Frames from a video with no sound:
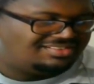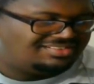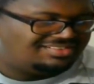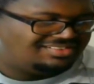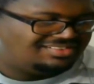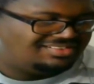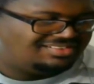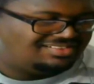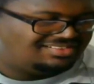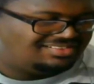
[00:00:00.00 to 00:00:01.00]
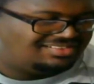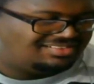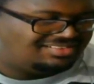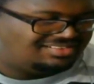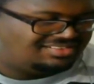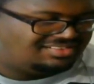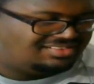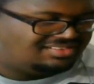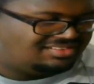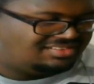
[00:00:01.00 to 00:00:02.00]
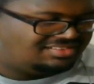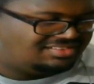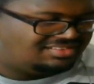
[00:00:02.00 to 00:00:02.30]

(silence)